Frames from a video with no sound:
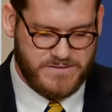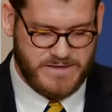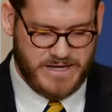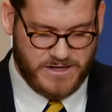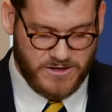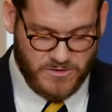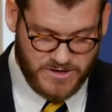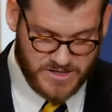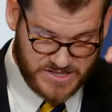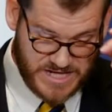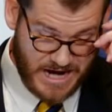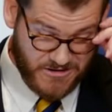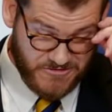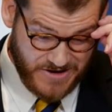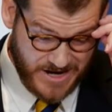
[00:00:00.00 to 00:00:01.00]
That glorious
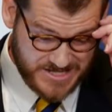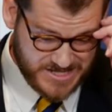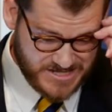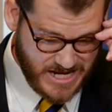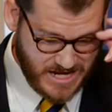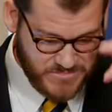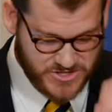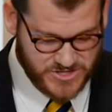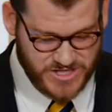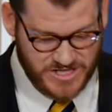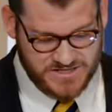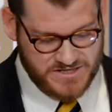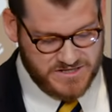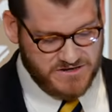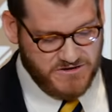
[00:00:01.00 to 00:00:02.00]
sacrifice, his name is
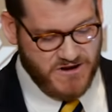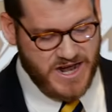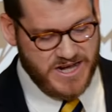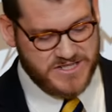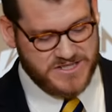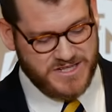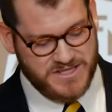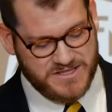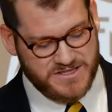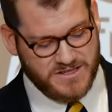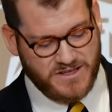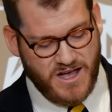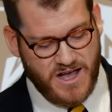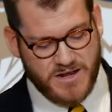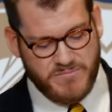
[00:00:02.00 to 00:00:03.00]
Jesus Christ. He is the
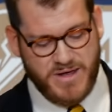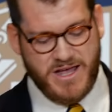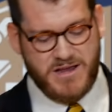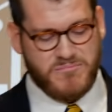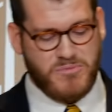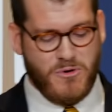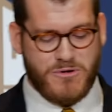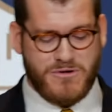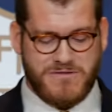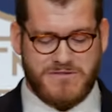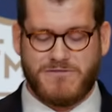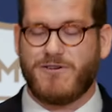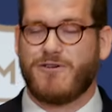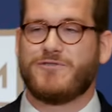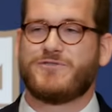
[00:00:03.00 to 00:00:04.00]
God-man born of
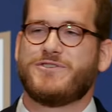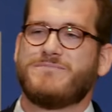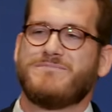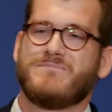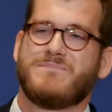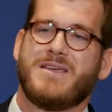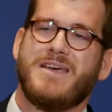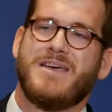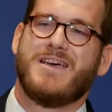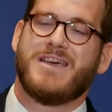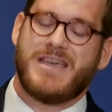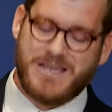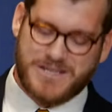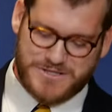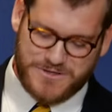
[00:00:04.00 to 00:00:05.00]
the Virgin.
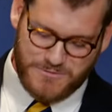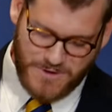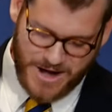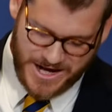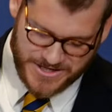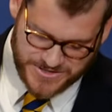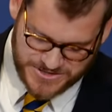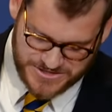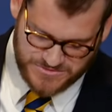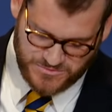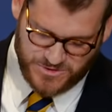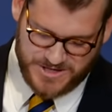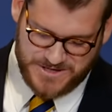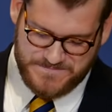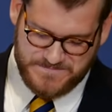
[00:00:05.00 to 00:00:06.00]
He is the righteous
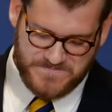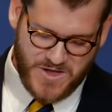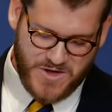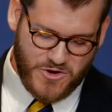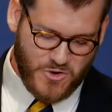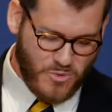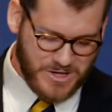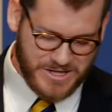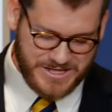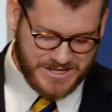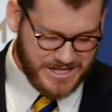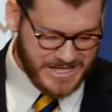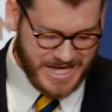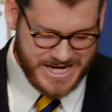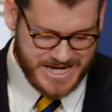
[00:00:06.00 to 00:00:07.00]
one who
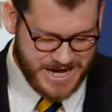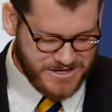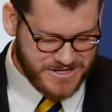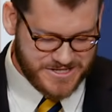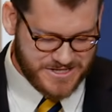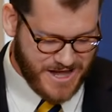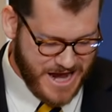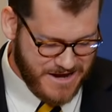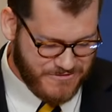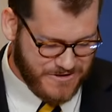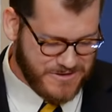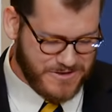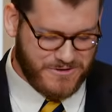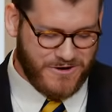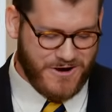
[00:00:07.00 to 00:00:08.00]
willingly laid down his life
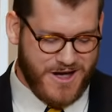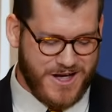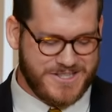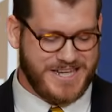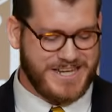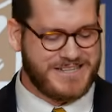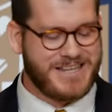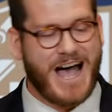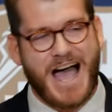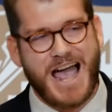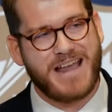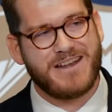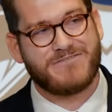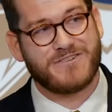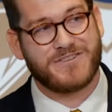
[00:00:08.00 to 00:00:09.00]
on the cross. He
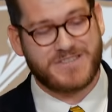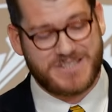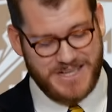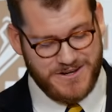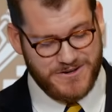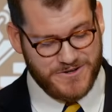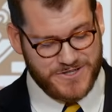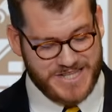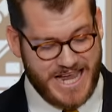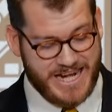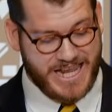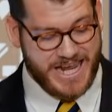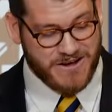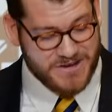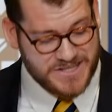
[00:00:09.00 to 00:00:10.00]
died for sinners,
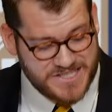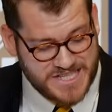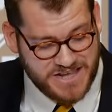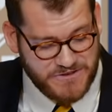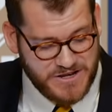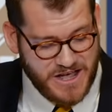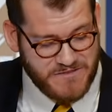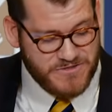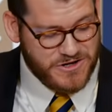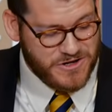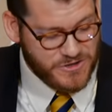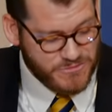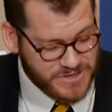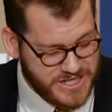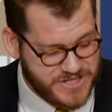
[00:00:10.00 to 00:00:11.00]
adherents even of the
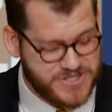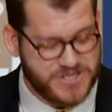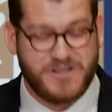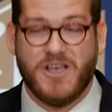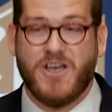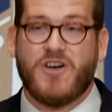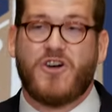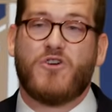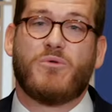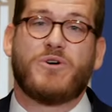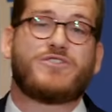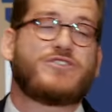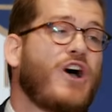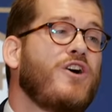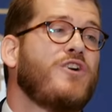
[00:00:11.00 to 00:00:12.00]
new religion, who
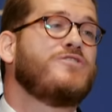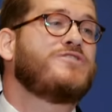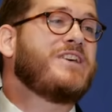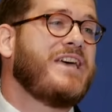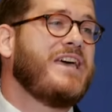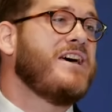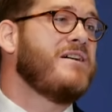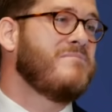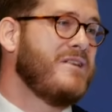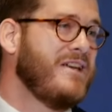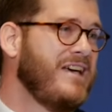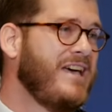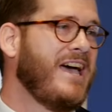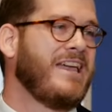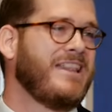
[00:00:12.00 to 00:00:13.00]
would turn to him
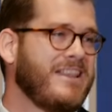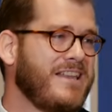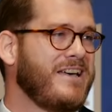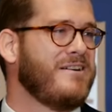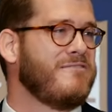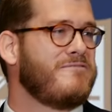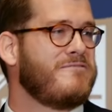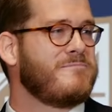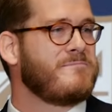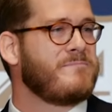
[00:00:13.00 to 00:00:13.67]
and live.